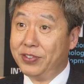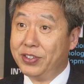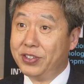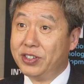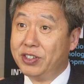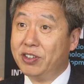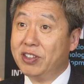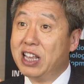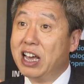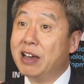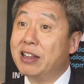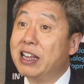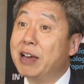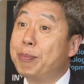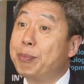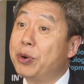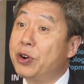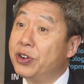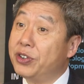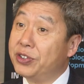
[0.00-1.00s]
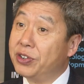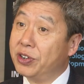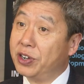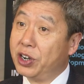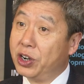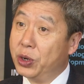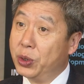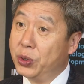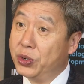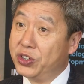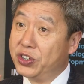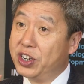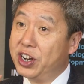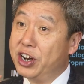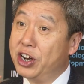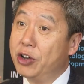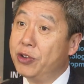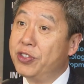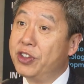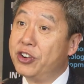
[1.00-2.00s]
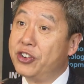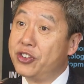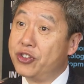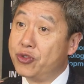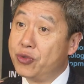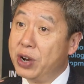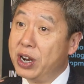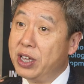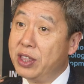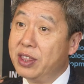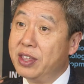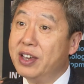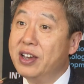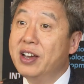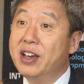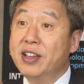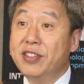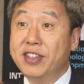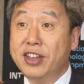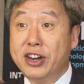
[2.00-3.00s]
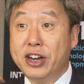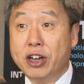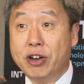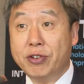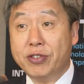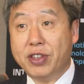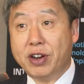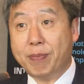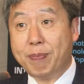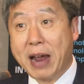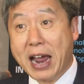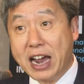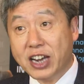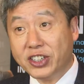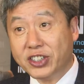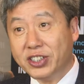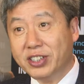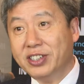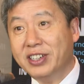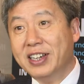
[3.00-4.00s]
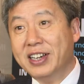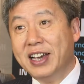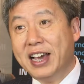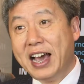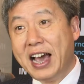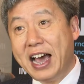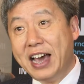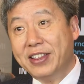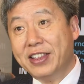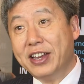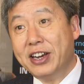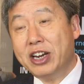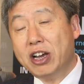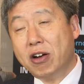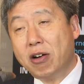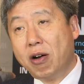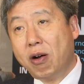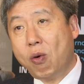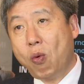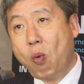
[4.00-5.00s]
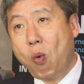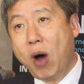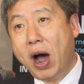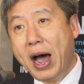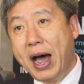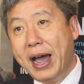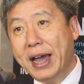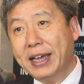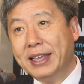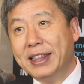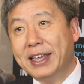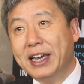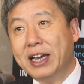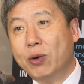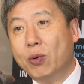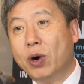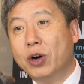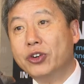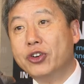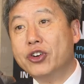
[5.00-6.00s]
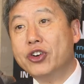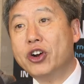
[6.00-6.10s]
so they are their personal coach. They know their strength, they know their passion, and they know why they want to